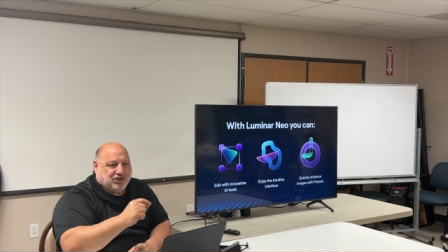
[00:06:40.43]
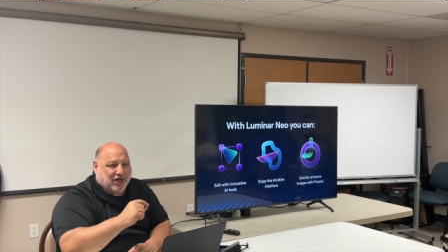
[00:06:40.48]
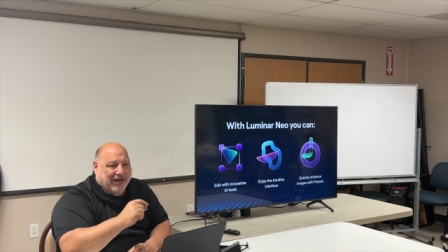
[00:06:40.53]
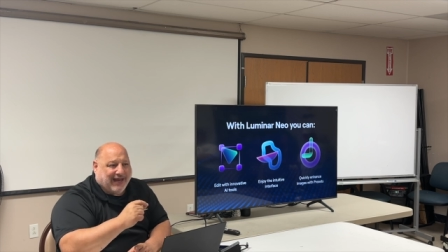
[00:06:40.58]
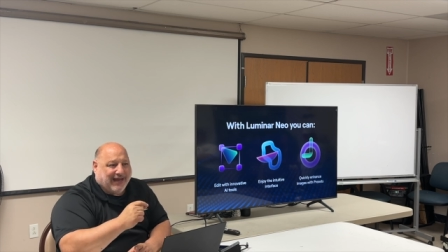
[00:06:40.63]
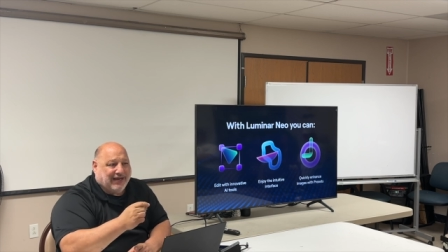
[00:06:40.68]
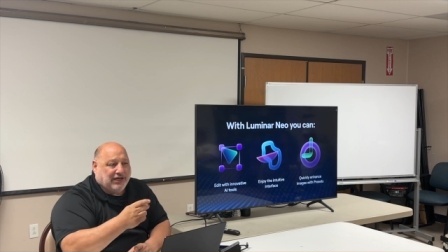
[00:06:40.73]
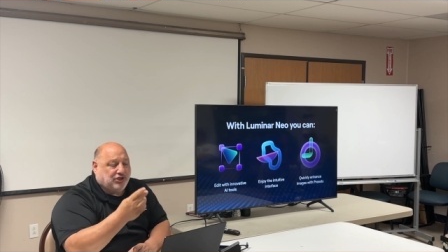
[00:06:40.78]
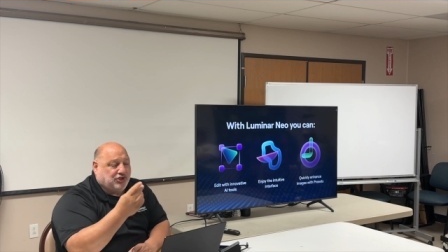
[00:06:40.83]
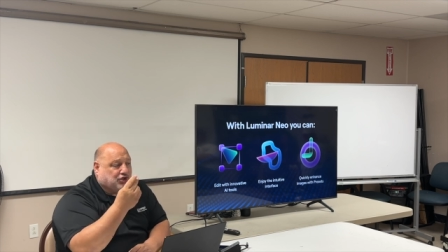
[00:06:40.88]

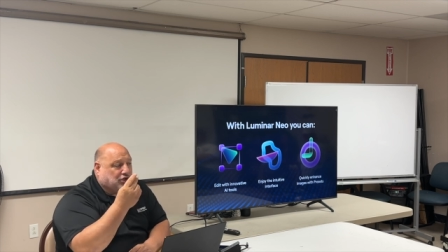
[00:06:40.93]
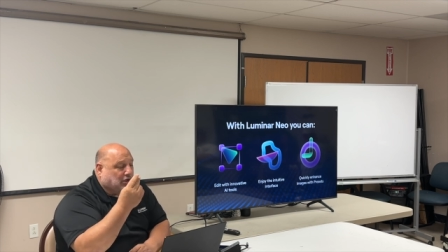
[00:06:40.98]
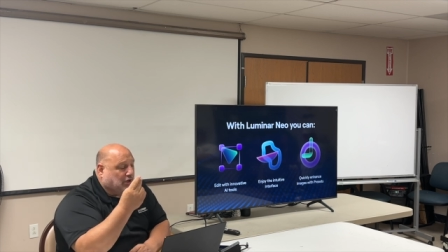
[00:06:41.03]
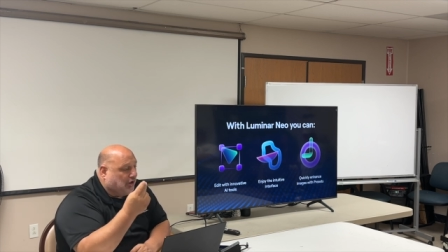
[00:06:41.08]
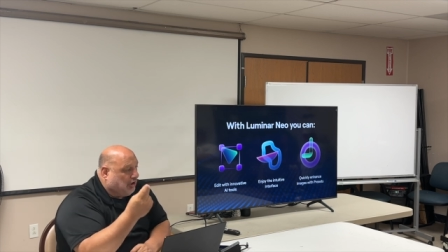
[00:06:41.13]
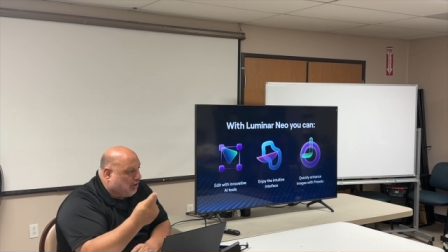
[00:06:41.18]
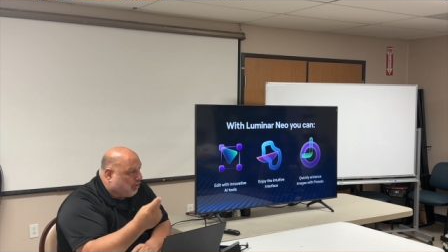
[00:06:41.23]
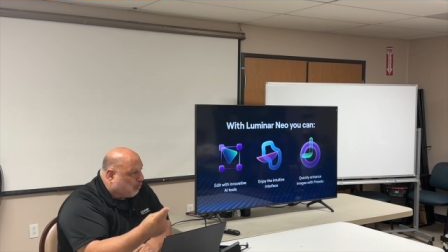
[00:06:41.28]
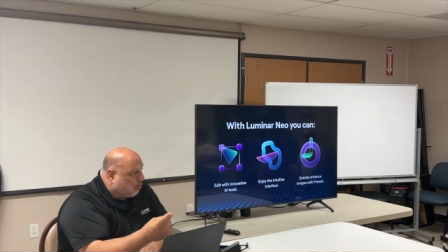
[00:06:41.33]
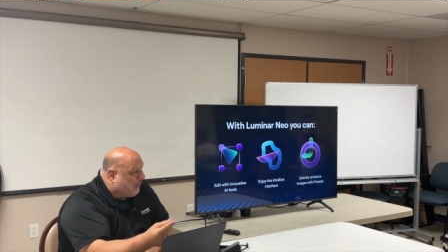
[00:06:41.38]
change,
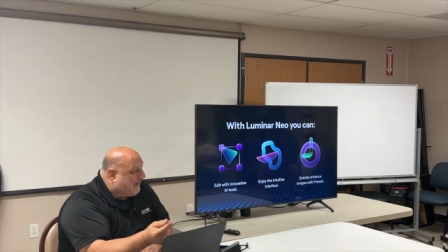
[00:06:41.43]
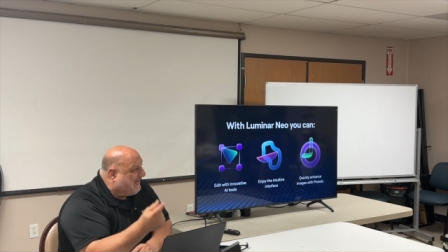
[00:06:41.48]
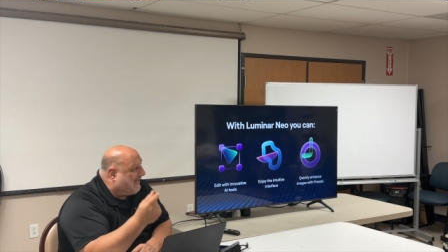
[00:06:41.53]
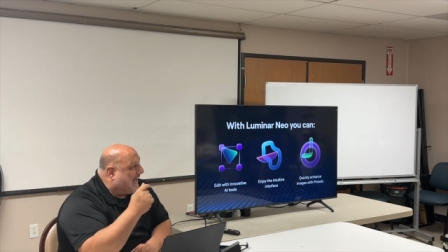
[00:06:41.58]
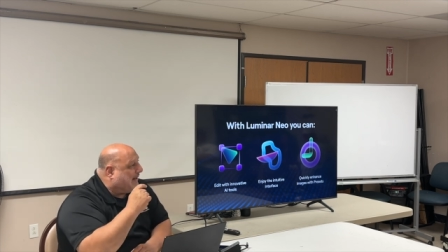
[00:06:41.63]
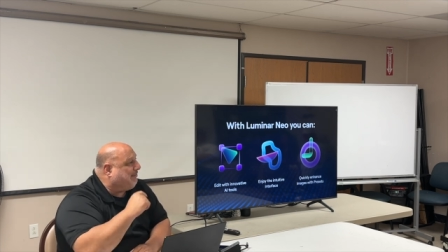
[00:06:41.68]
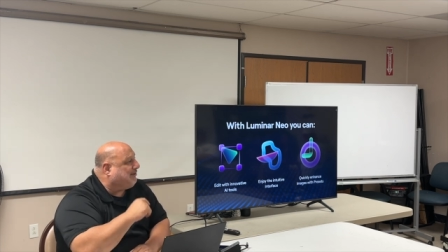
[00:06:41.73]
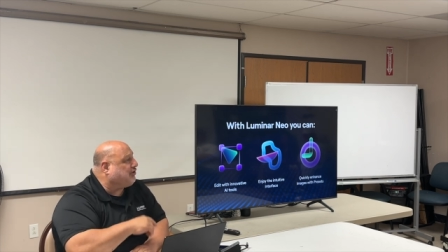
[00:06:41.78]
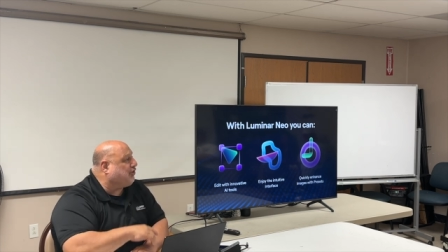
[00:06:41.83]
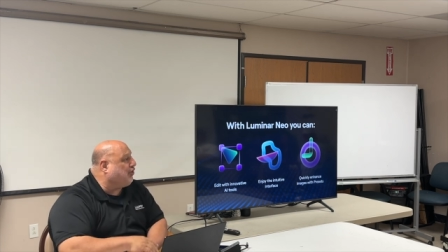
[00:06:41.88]

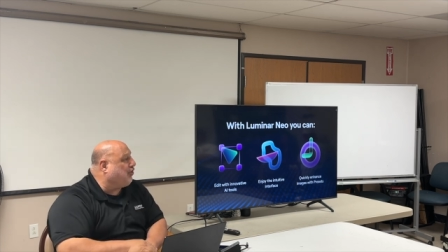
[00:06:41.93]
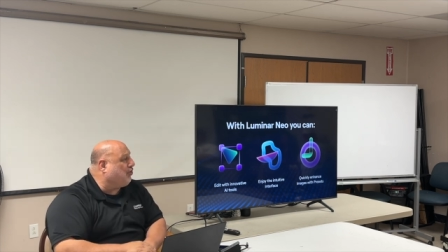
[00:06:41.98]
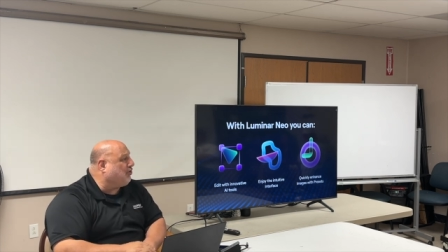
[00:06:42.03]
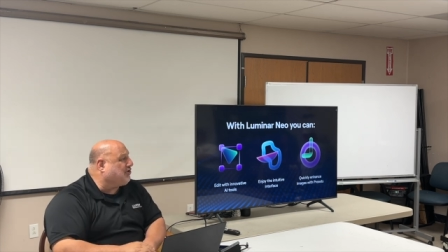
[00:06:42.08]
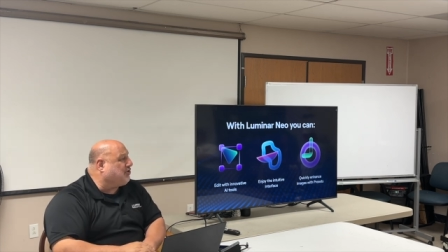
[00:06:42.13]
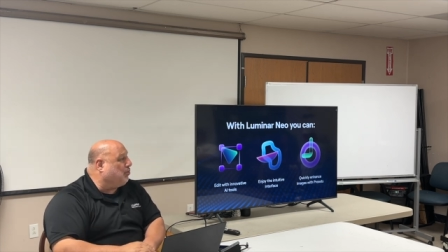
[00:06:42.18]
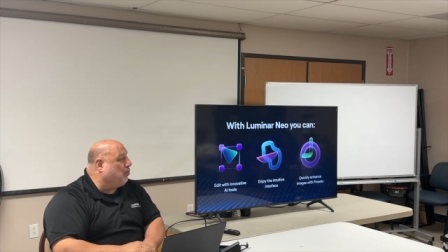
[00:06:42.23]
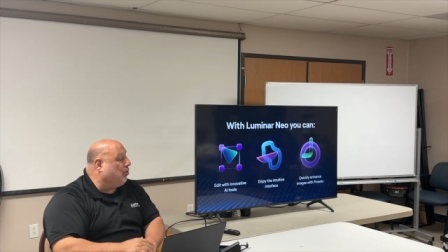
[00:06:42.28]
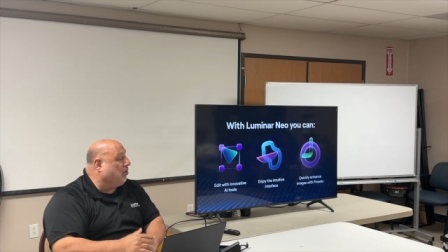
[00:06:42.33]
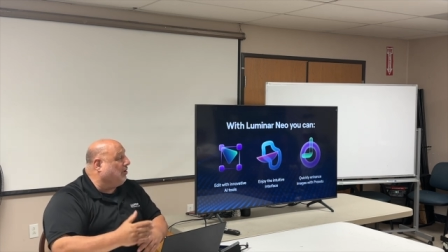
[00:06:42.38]
rename it to your
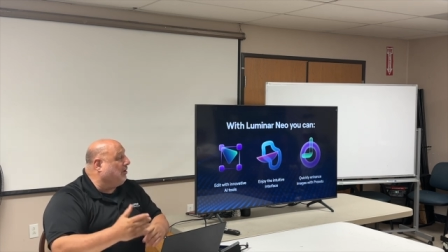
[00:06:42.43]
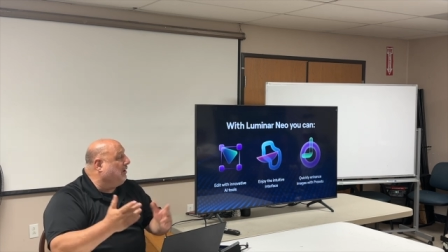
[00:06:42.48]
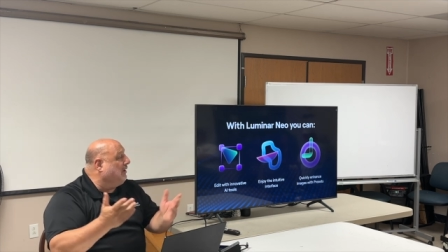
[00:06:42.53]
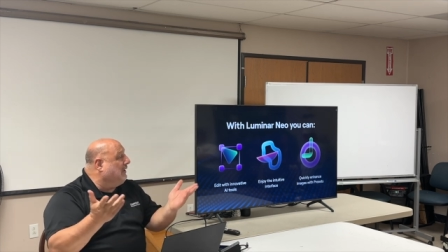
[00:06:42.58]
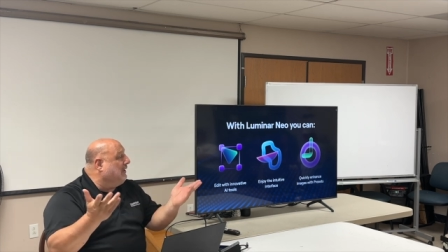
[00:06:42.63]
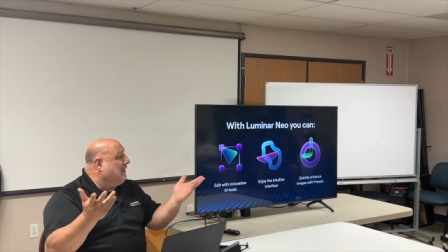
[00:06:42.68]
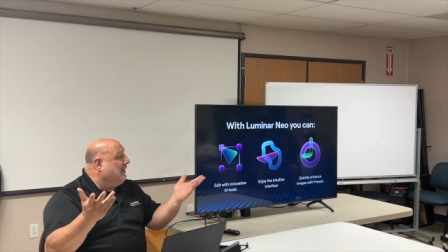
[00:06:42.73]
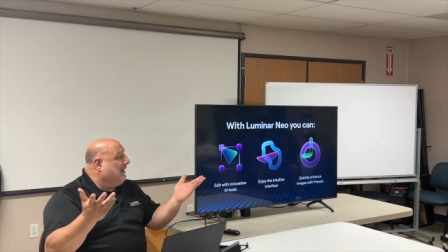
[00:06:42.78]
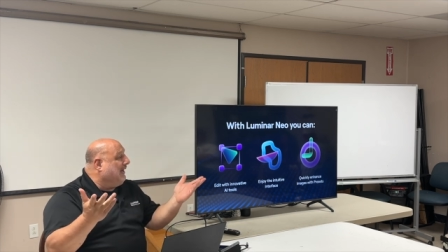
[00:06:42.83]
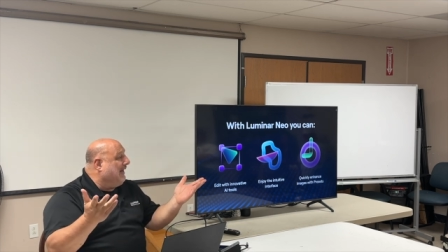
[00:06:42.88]
tool,
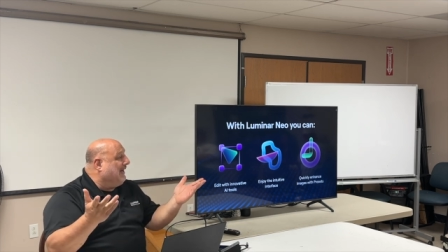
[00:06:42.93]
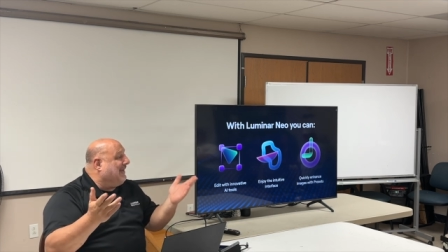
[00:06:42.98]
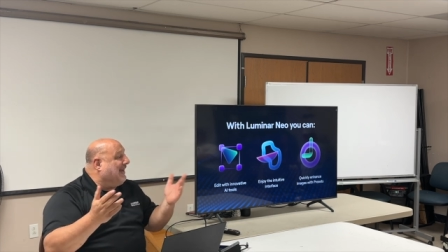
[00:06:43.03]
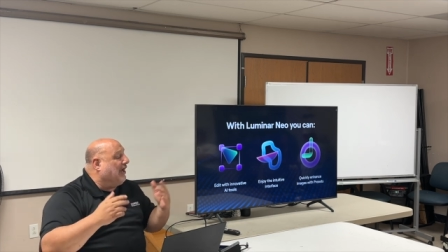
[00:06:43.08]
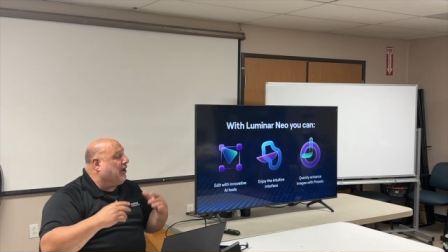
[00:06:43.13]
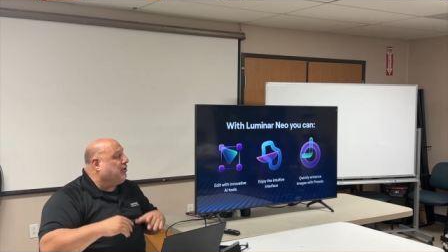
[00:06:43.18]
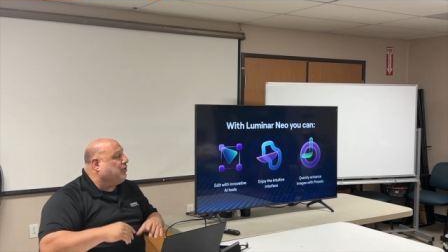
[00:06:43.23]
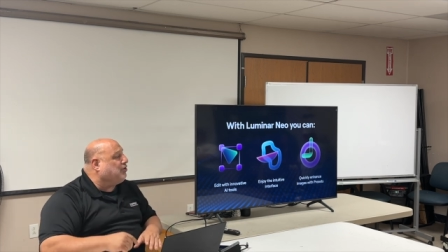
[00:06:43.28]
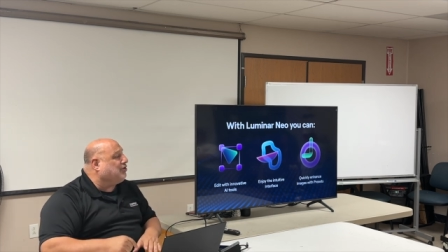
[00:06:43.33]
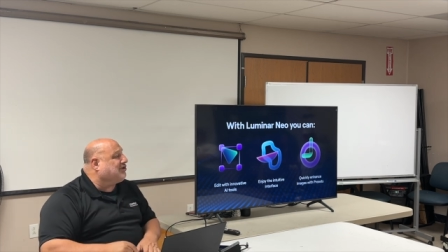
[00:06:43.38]
and now
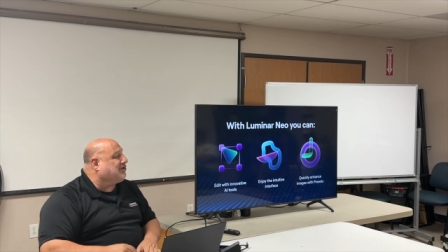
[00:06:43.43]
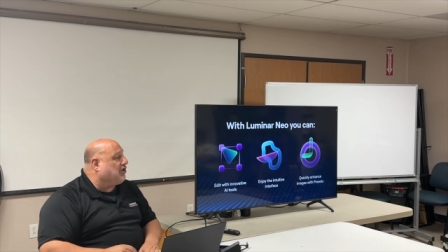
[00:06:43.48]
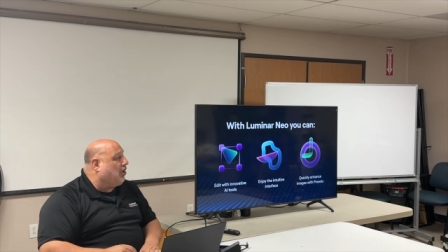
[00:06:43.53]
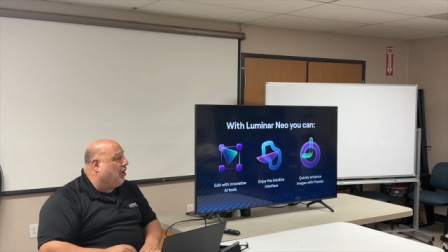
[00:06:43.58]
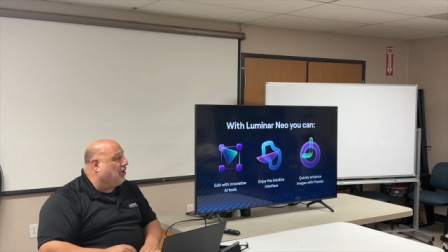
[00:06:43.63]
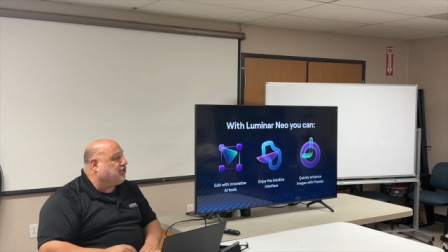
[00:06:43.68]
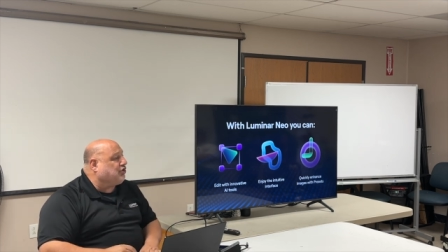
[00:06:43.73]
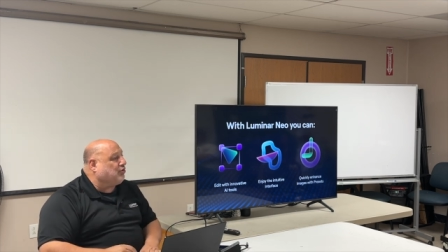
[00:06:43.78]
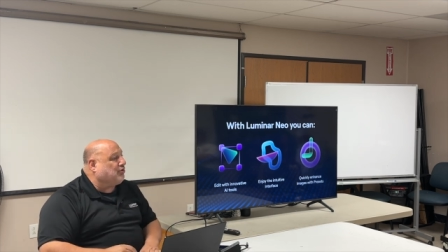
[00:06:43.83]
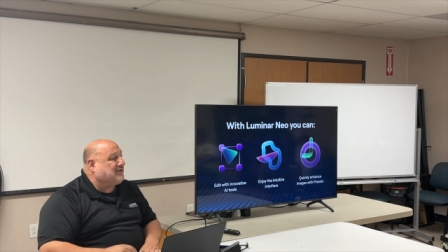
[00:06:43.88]
you just
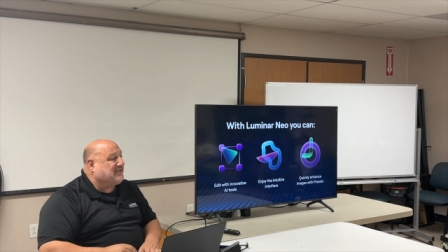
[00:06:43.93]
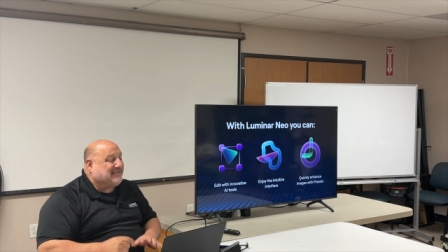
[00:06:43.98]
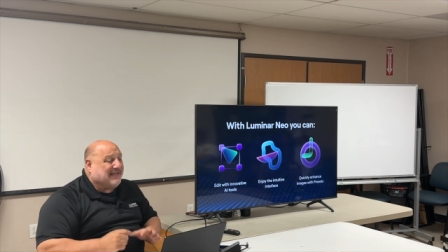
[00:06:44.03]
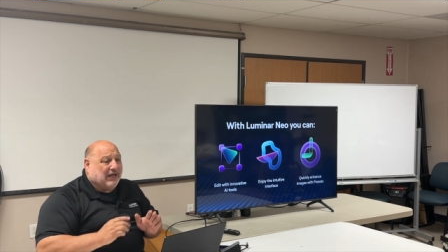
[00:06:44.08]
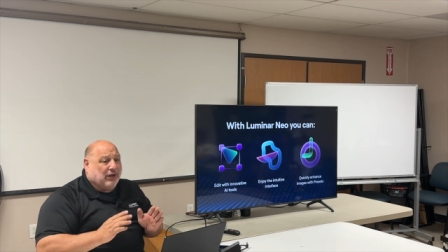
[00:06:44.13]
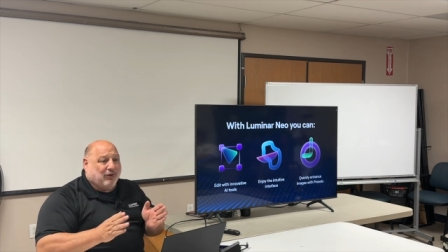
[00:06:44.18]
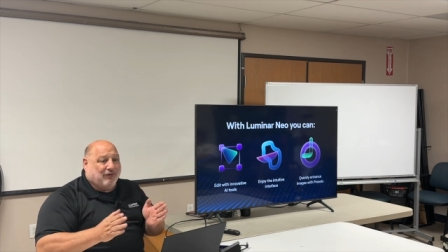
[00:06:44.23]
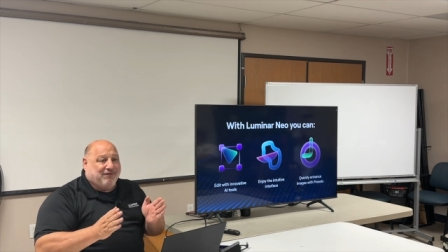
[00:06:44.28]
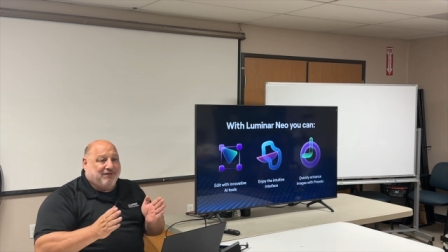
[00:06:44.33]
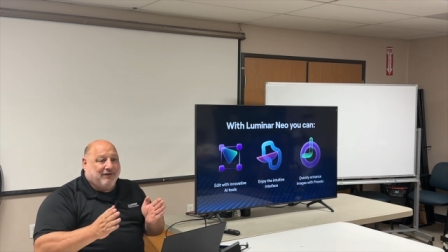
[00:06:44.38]
taught
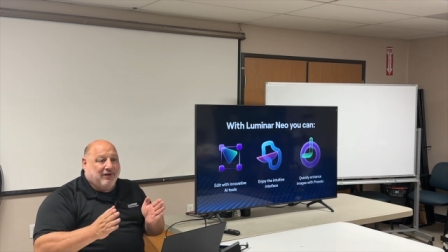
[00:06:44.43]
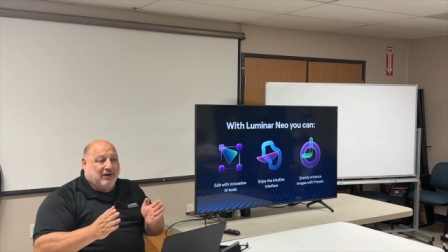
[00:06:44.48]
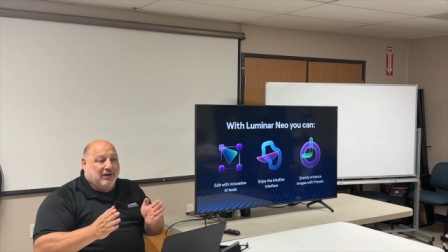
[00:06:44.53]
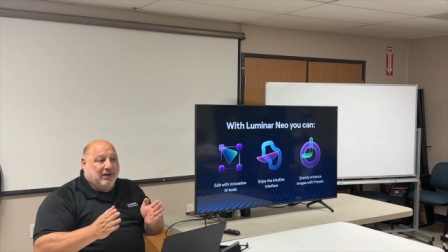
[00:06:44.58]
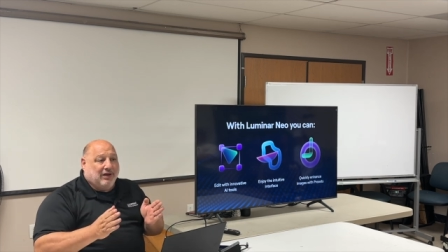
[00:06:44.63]
yourself